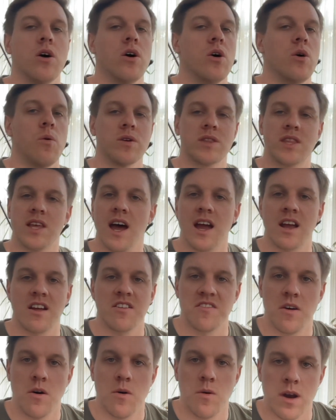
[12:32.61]
what the heck is
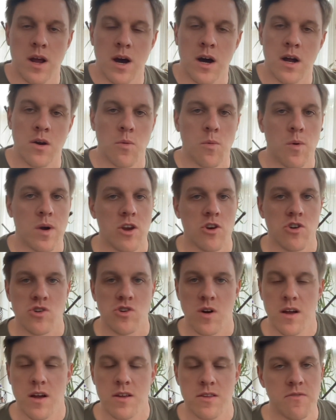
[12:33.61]
going on when you're
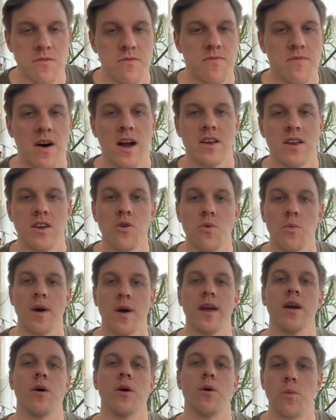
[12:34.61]
trying to find your
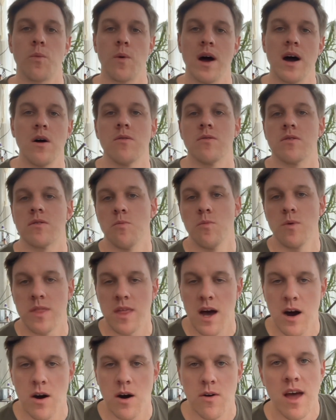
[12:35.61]
way around
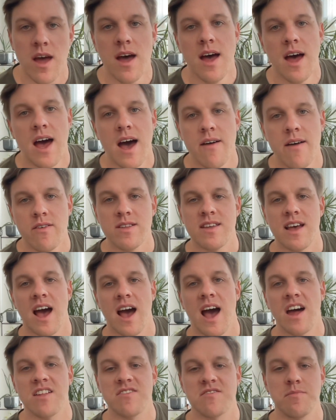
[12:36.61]
without having to
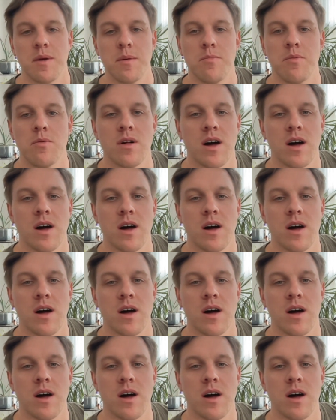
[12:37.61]
ask people.